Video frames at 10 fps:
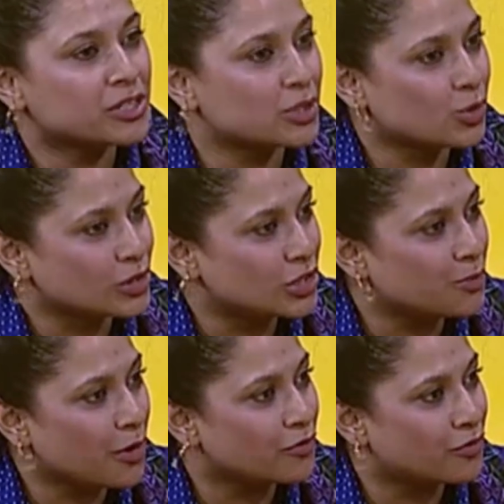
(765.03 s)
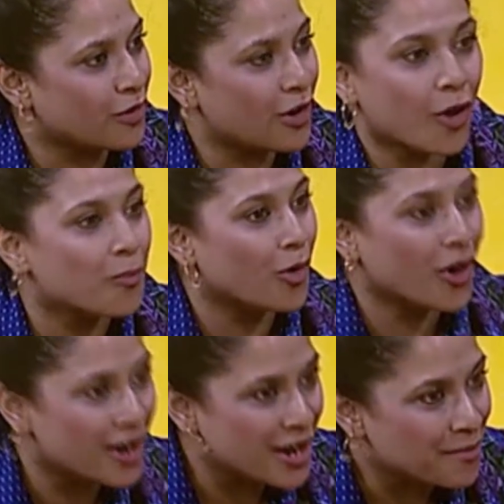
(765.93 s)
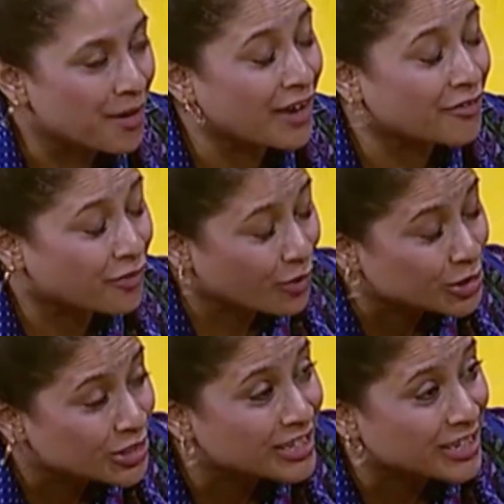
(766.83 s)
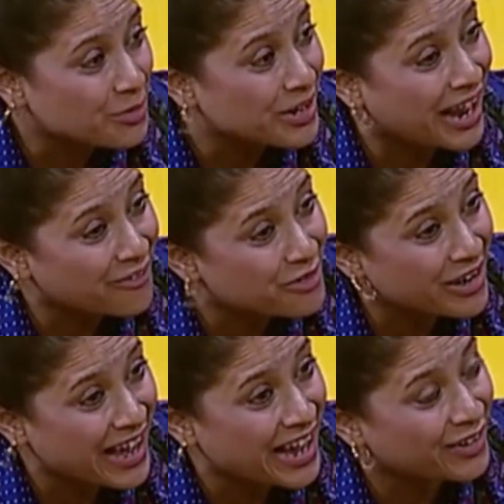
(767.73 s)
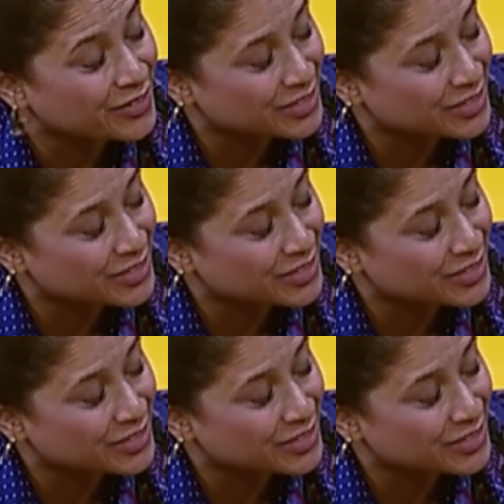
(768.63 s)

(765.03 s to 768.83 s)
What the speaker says: to talk to you both a lot more, but unfortunately, we have run out of